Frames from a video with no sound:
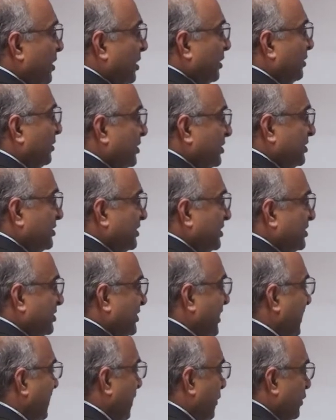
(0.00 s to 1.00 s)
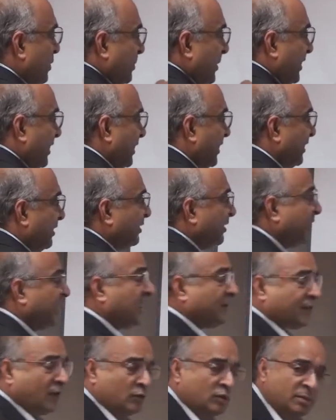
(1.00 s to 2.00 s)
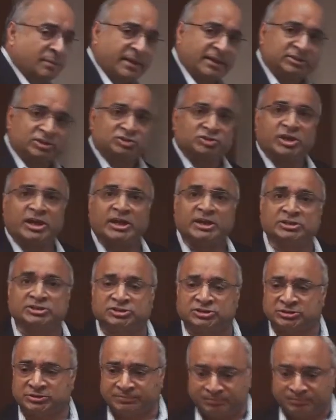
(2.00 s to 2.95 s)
This is the state I will be in if I were to make the change.